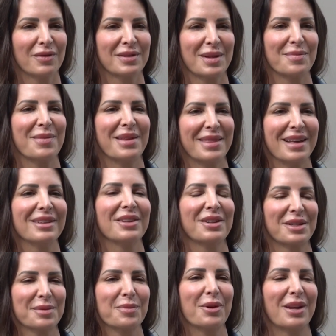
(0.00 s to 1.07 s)
something that
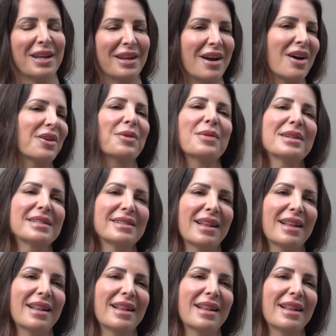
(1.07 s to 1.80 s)
looks pretty innocuous,